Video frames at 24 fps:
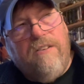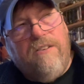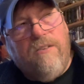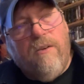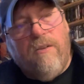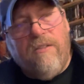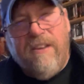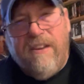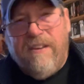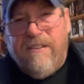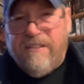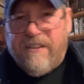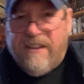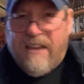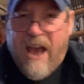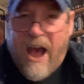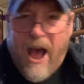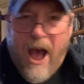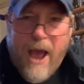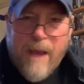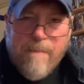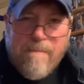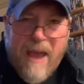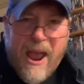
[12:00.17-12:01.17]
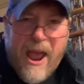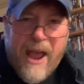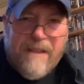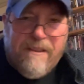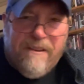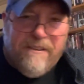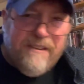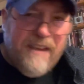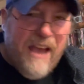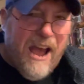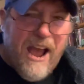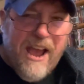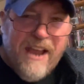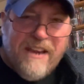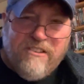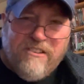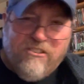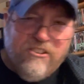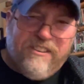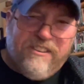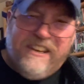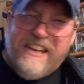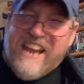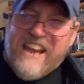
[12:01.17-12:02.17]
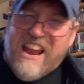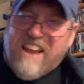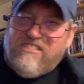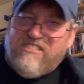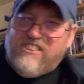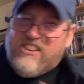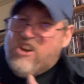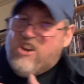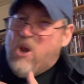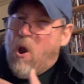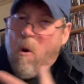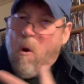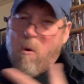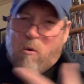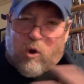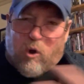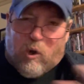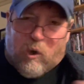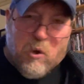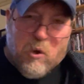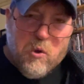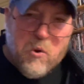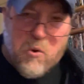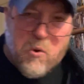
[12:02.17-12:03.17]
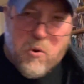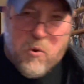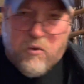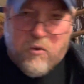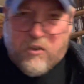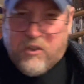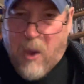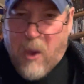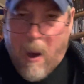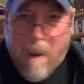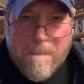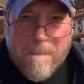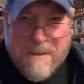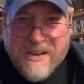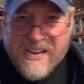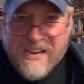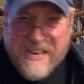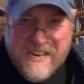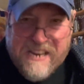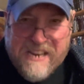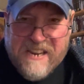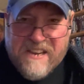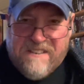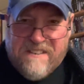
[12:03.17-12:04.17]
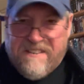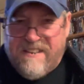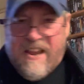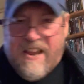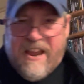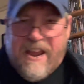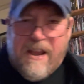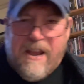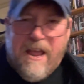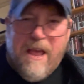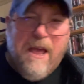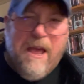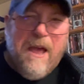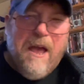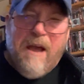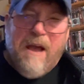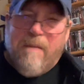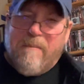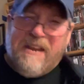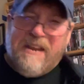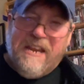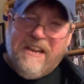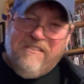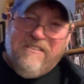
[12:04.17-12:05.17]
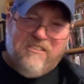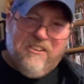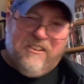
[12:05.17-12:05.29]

so this guy, he has no clue whose company he is in. But he